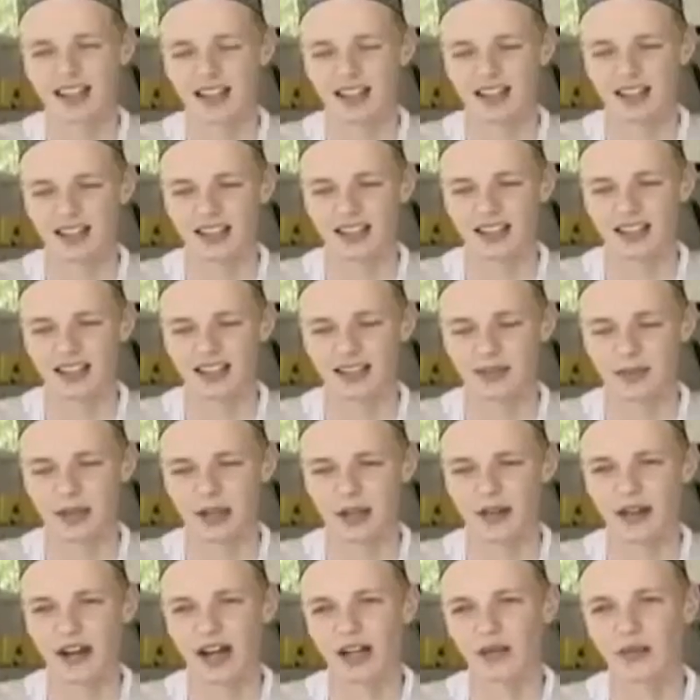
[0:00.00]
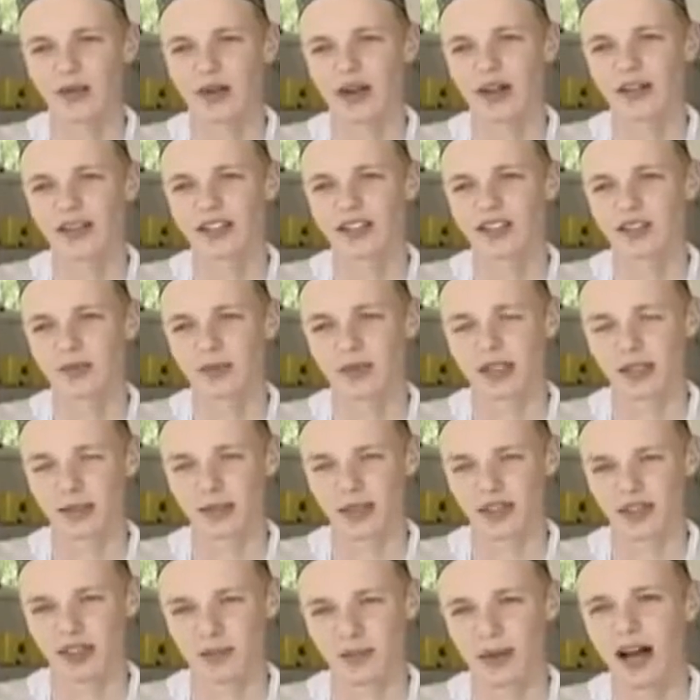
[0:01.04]
My grandfather is pretty
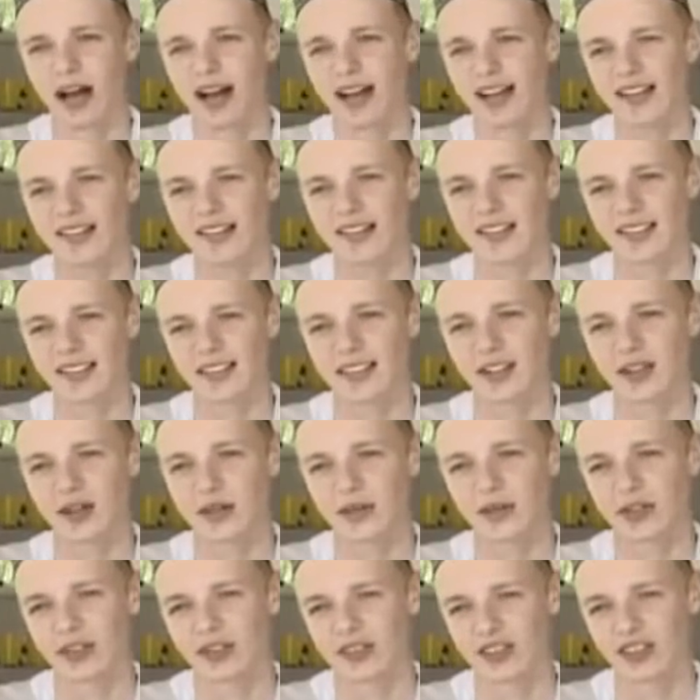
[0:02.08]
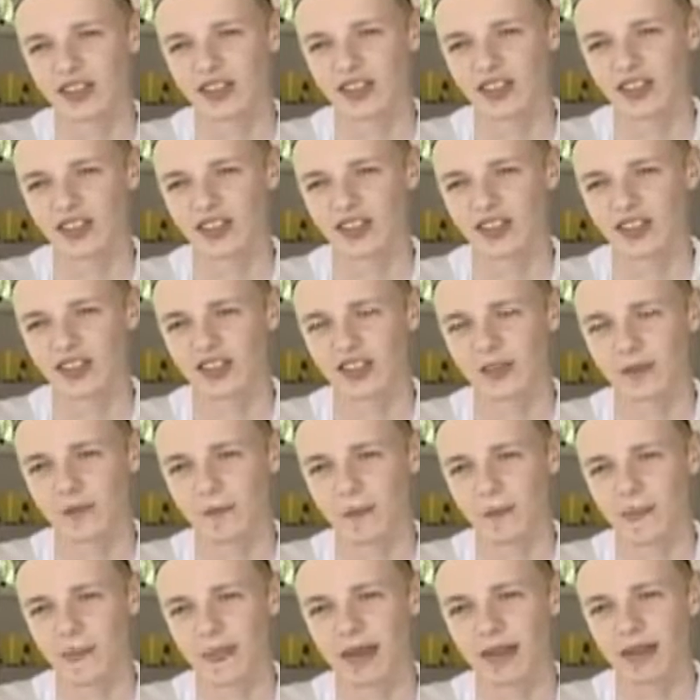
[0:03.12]
much a pastor of his church
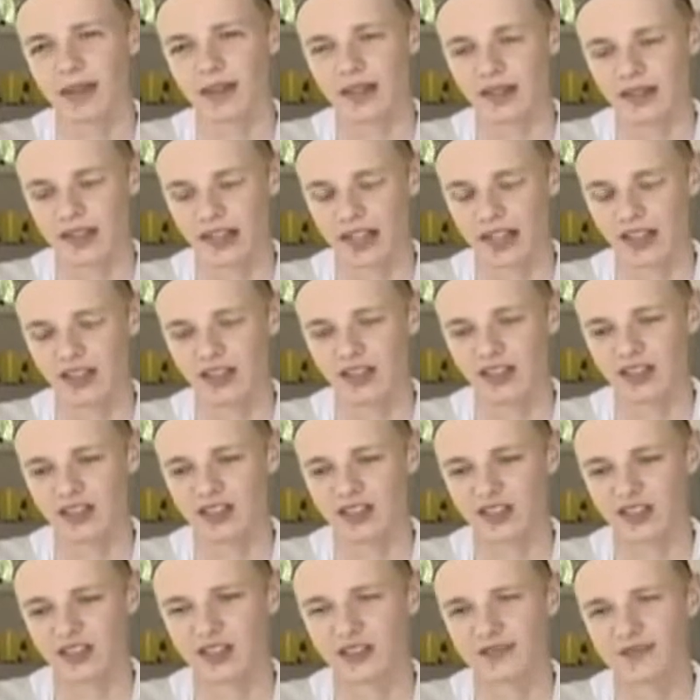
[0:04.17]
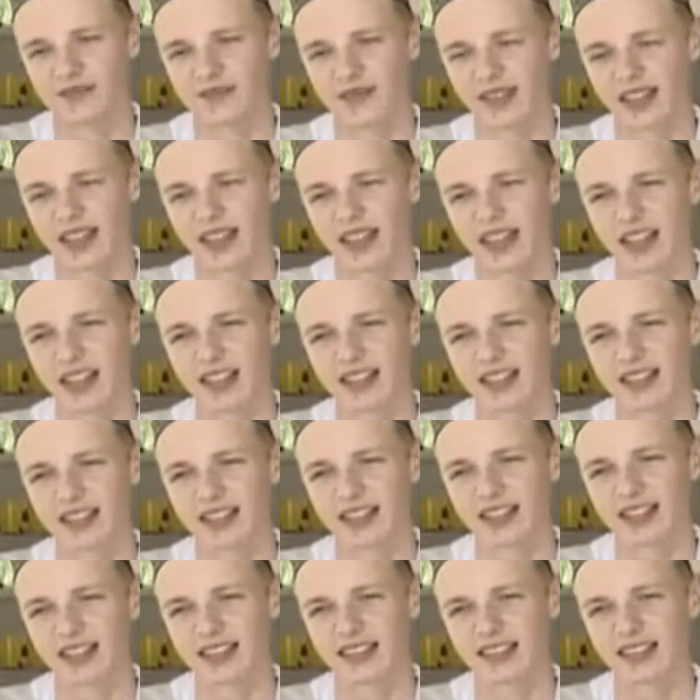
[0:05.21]
that they go to,
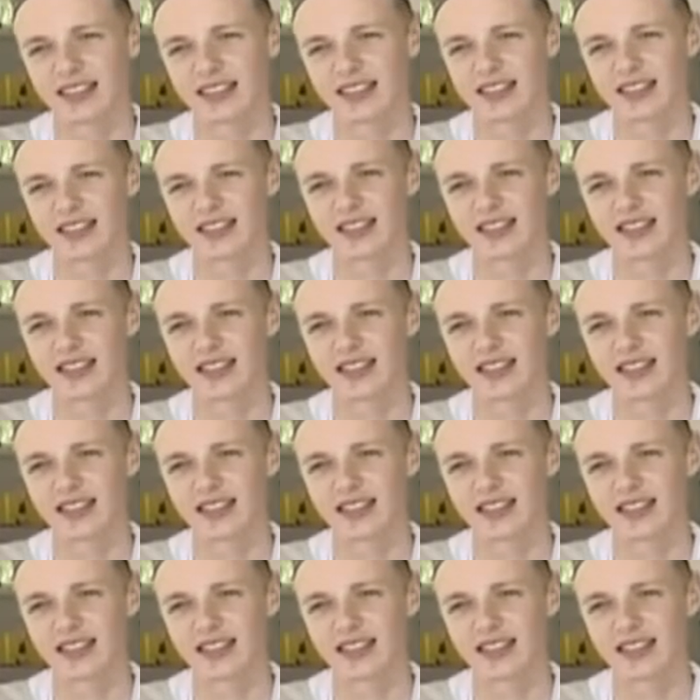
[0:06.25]
and